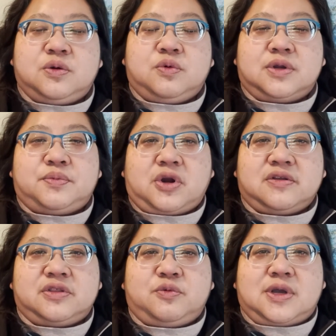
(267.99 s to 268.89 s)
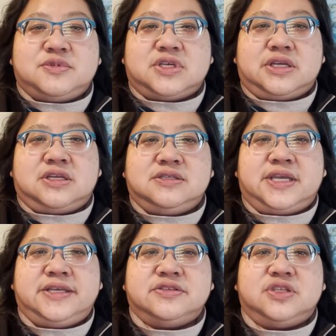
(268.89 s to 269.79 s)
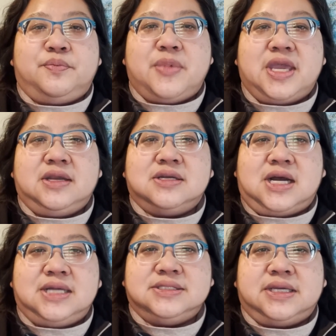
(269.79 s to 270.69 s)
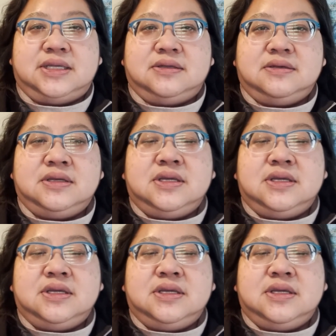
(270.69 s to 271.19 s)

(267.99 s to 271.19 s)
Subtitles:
what part of the website contains the main content.